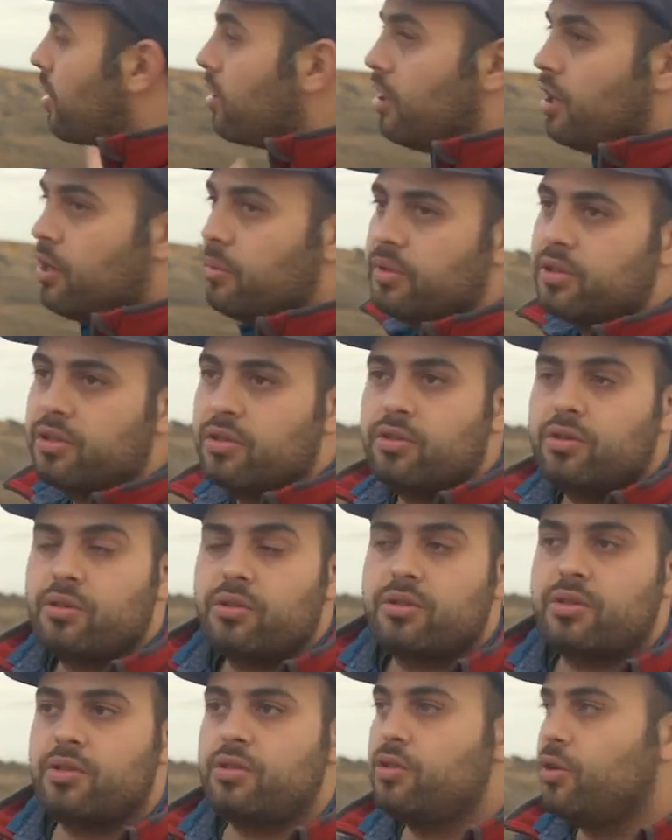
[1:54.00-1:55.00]
kilometer
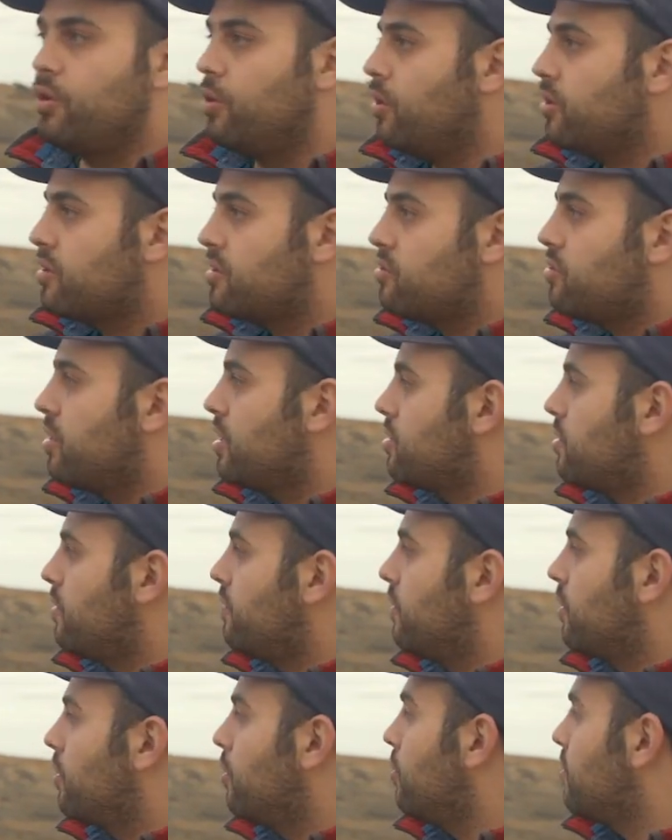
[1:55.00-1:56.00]
or so stretch of
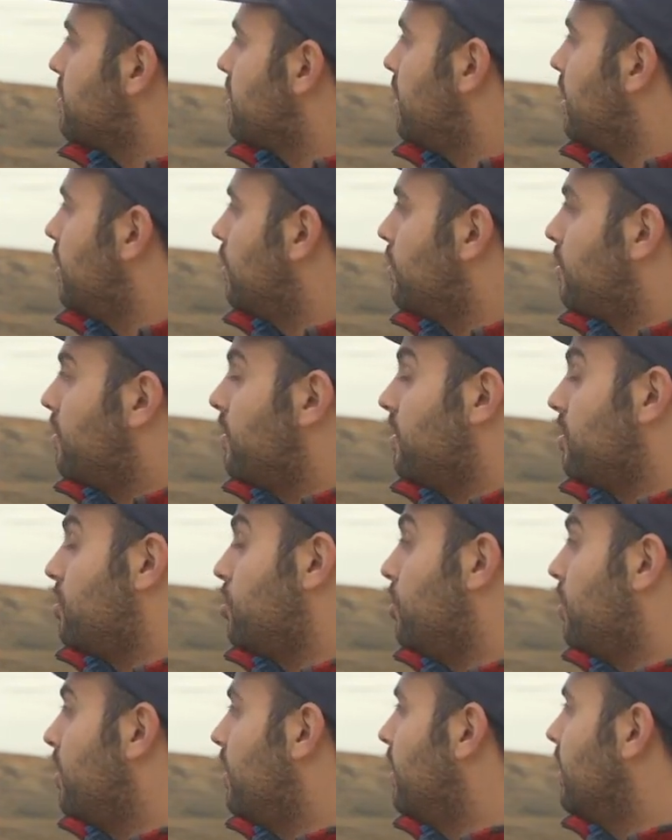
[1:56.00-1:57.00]
the coastline or the
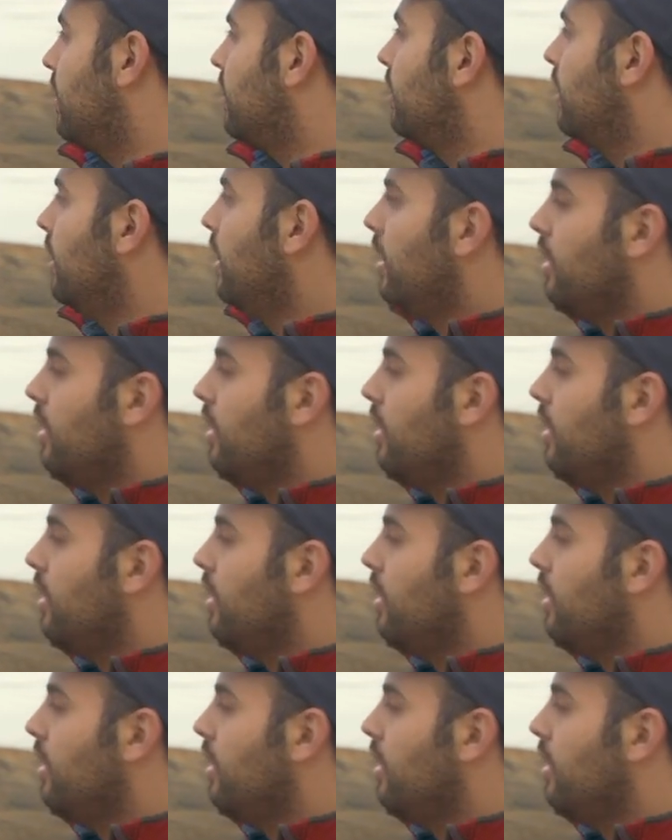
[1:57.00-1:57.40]
shoreline,